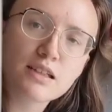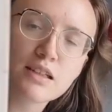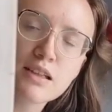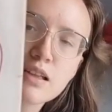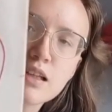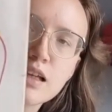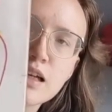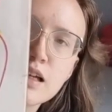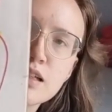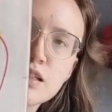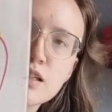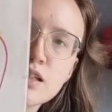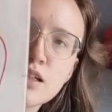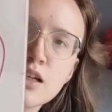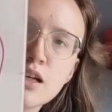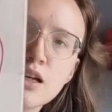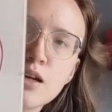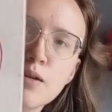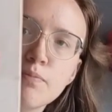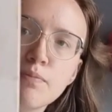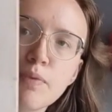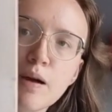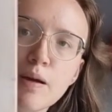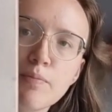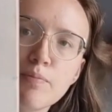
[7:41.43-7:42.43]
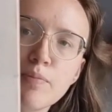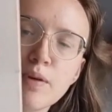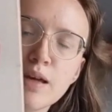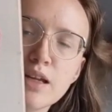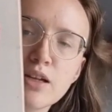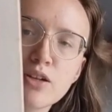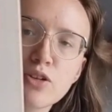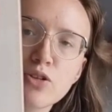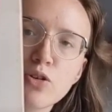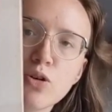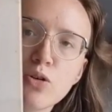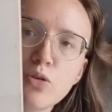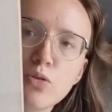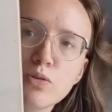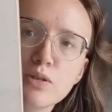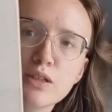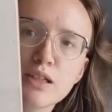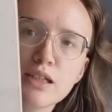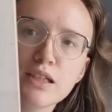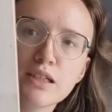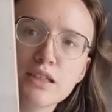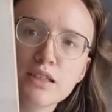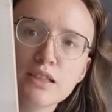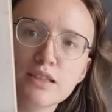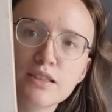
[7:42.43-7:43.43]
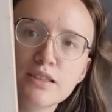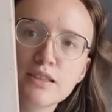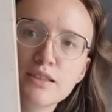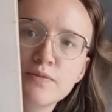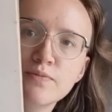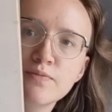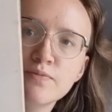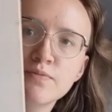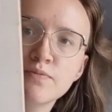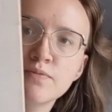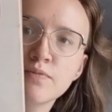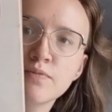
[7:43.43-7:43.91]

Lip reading: Than That by Ben Goldacre.